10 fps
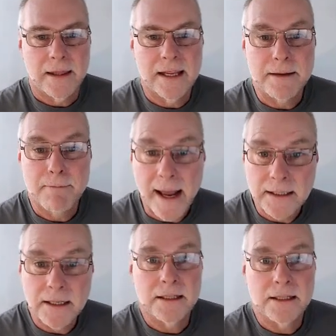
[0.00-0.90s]
The
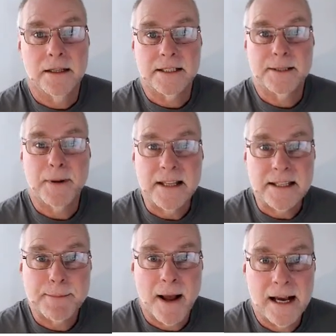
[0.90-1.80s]
magnet that
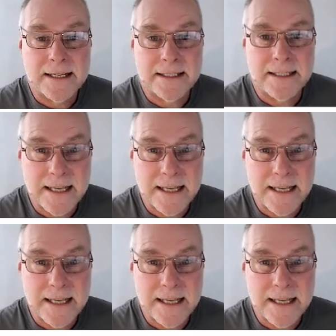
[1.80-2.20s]
spins past the